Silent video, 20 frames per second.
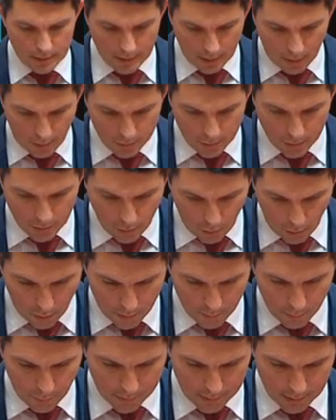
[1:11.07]
and I do
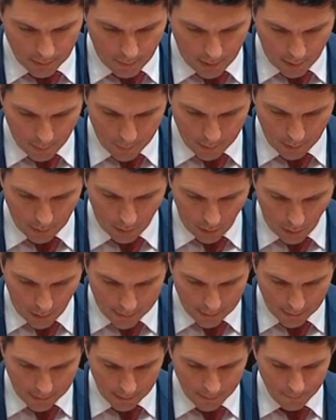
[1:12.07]
not bring them up
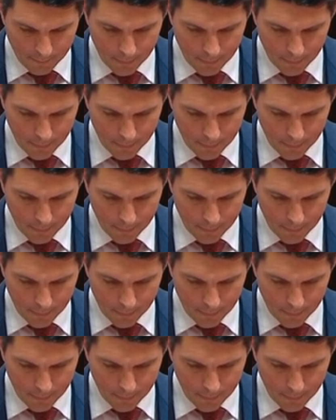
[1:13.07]
lightly.